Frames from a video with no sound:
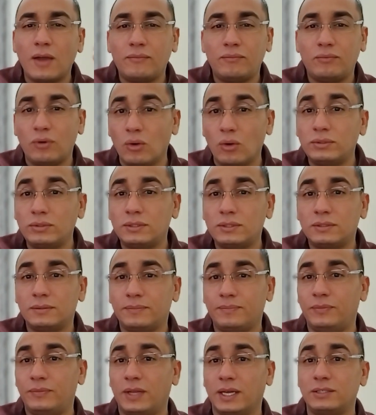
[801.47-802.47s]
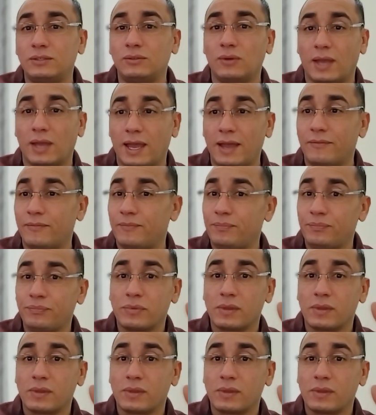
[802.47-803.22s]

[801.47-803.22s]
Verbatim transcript: have wrote, that you have,